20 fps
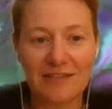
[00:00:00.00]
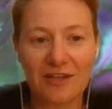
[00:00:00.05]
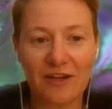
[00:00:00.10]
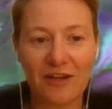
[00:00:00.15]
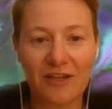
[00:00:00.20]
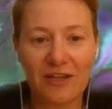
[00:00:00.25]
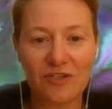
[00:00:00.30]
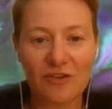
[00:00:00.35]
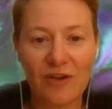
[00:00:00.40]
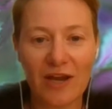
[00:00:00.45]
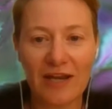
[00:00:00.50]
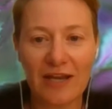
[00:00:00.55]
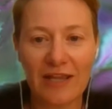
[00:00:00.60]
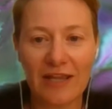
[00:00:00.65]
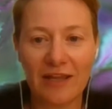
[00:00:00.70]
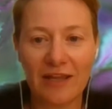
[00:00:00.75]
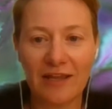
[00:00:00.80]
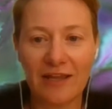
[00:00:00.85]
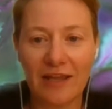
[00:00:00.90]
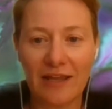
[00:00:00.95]

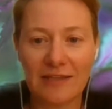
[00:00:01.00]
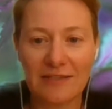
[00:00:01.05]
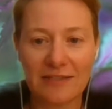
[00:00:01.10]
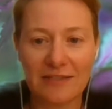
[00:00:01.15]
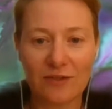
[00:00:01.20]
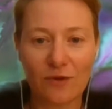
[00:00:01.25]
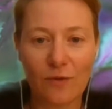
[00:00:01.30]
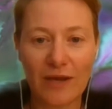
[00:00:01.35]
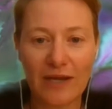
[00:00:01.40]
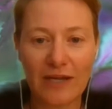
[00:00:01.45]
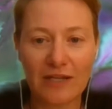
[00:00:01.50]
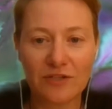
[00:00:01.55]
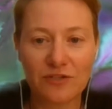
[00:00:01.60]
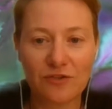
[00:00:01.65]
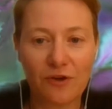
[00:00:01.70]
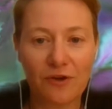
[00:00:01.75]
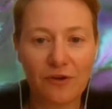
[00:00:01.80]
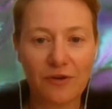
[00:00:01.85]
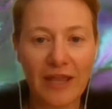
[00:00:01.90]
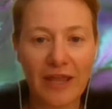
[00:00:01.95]
Australia has quite a
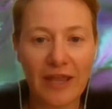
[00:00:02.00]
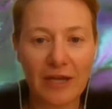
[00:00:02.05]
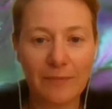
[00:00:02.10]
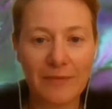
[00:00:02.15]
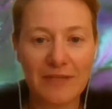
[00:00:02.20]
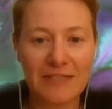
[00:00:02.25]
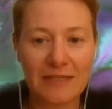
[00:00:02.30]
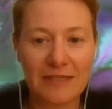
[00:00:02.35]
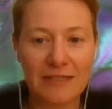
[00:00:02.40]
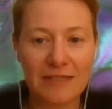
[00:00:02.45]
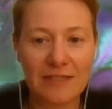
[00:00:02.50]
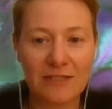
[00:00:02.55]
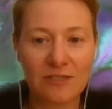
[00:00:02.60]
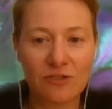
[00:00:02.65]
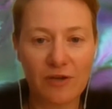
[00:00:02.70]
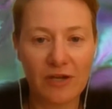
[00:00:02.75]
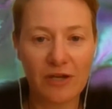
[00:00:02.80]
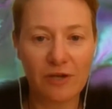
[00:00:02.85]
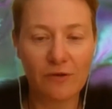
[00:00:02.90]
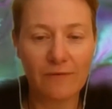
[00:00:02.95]
strong cannabis
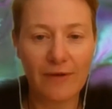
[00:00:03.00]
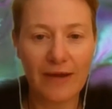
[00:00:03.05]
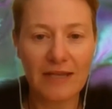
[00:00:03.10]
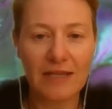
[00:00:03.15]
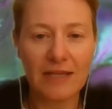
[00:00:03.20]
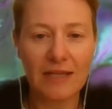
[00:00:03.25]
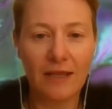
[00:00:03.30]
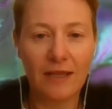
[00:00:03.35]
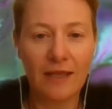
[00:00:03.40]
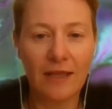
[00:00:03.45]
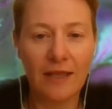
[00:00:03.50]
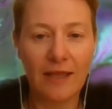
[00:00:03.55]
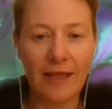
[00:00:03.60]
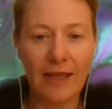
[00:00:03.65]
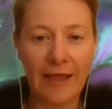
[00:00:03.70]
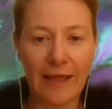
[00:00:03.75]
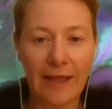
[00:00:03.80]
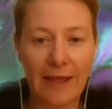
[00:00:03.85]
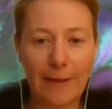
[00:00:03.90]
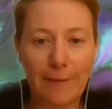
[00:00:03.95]
industry already.
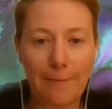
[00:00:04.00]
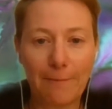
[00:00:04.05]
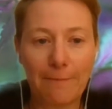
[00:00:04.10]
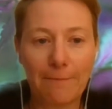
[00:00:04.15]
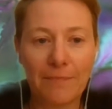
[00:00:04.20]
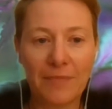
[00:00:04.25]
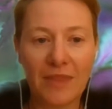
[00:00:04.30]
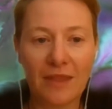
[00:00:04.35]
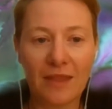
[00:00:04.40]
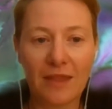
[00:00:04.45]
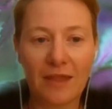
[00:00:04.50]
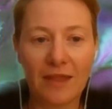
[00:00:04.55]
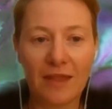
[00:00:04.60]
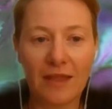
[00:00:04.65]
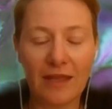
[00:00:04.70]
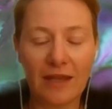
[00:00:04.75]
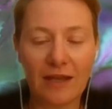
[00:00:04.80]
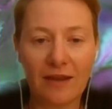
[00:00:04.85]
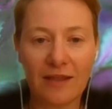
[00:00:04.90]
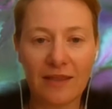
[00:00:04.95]
And
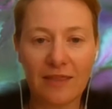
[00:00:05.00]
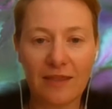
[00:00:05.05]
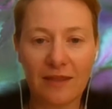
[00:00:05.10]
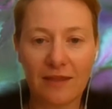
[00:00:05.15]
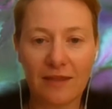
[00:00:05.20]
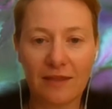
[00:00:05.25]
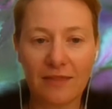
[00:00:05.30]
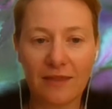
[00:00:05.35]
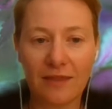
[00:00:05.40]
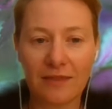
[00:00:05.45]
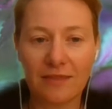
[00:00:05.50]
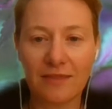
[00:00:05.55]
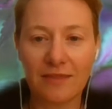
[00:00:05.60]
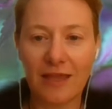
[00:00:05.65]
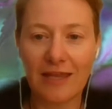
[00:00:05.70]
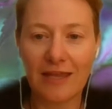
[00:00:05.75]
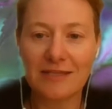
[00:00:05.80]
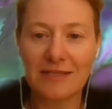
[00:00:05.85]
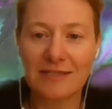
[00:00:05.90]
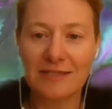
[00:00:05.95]
I think that
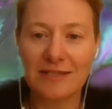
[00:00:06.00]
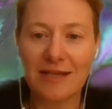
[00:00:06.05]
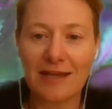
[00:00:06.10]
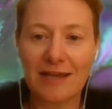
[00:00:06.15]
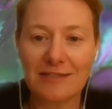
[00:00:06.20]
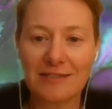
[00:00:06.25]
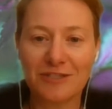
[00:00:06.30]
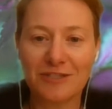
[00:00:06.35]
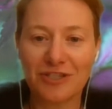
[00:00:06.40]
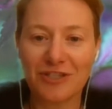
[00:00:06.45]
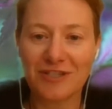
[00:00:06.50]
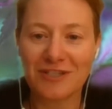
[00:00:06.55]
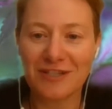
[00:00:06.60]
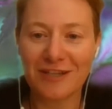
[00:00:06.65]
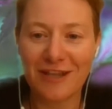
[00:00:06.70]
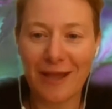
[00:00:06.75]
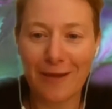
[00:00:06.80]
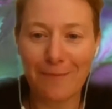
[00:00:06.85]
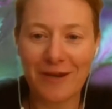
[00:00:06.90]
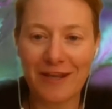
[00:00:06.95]
they started just a
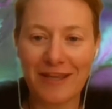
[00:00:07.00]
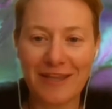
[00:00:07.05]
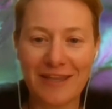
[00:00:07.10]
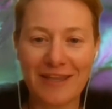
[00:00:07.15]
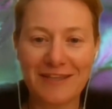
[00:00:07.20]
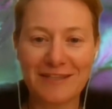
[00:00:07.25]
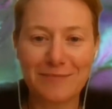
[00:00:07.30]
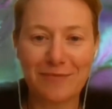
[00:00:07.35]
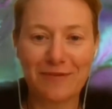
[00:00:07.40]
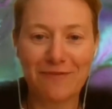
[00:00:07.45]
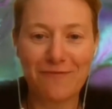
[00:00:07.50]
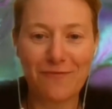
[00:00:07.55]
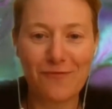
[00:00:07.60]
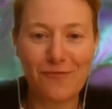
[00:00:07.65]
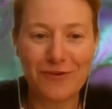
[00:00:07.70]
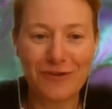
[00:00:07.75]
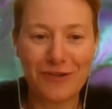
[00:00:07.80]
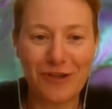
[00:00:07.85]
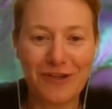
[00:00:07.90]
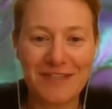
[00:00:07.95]
couple of years
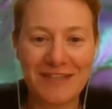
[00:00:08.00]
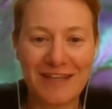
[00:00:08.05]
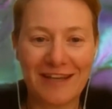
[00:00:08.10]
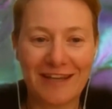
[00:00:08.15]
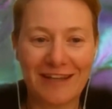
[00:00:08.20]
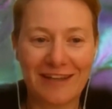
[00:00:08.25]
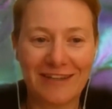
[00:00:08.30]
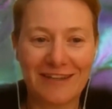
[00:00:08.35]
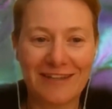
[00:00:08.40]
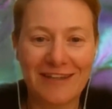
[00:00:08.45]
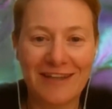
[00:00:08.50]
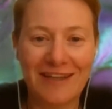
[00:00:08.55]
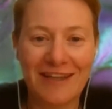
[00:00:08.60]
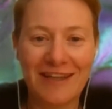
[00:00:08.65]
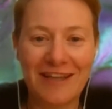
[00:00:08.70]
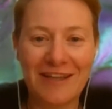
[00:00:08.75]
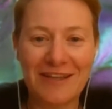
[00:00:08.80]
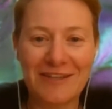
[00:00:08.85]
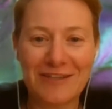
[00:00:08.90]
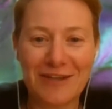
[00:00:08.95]
before New Zealand.
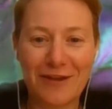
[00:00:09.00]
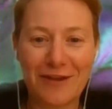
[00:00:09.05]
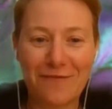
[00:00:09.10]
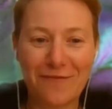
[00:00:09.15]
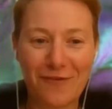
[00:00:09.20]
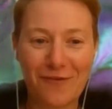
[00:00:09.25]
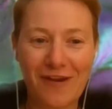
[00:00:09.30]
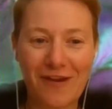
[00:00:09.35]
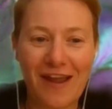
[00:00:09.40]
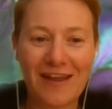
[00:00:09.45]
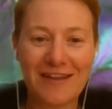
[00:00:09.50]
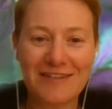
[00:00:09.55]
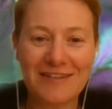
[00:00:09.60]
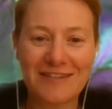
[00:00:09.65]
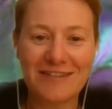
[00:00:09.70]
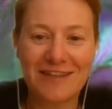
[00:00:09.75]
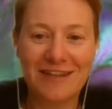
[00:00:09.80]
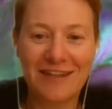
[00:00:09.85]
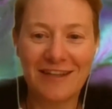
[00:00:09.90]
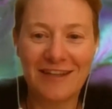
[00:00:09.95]
So for
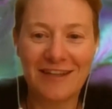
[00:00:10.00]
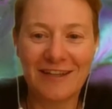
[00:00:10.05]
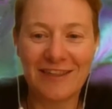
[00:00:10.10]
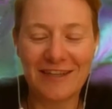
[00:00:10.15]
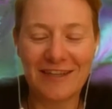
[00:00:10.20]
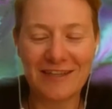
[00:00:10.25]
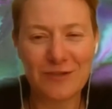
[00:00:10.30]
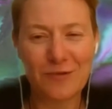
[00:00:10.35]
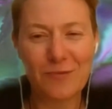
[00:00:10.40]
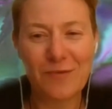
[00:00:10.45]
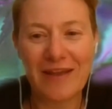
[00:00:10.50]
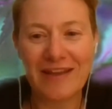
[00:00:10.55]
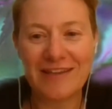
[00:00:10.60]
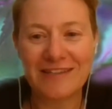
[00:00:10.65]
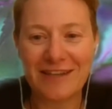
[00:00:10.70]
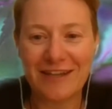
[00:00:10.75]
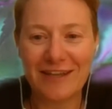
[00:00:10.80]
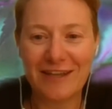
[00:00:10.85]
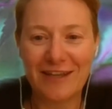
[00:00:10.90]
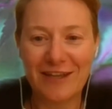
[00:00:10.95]
us, there's always
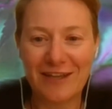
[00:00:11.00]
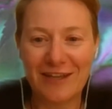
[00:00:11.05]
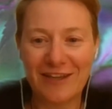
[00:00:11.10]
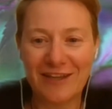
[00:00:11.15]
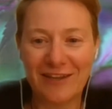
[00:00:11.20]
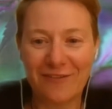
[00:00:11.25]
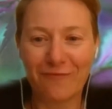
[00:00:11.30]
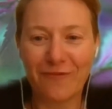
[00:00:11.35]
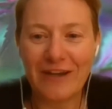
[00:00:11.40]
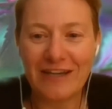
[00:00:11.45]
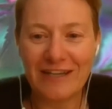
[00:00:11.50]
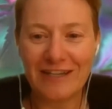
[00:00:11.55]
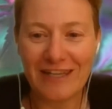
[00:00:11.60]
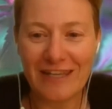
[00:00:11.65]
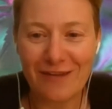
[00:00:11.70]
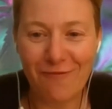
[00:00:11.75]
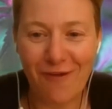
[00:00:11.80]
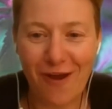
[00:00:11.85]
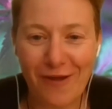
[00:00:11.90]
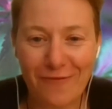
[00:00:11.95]
a
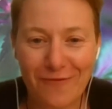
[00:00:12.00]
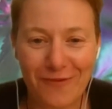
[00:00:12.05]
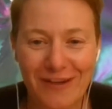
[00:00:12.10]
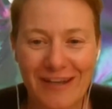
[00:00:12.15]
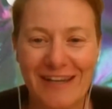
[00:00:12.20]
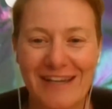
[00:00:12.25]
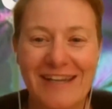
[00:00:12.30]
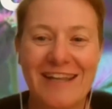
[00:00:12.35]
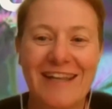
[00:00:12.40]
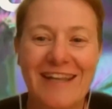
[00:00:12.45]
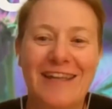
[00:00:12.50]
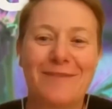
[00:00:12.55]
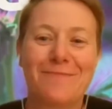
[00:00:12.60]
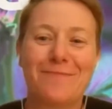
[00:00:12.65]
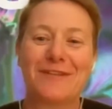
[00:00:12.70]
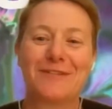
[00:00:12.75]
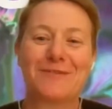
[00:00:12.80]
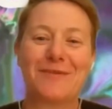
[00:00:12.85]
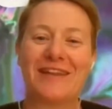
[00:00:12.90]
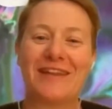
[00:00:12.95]
friendly rivalry
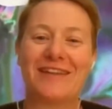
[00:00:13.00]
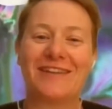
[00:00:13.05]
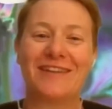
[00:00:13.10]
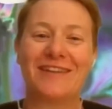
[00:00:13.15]
between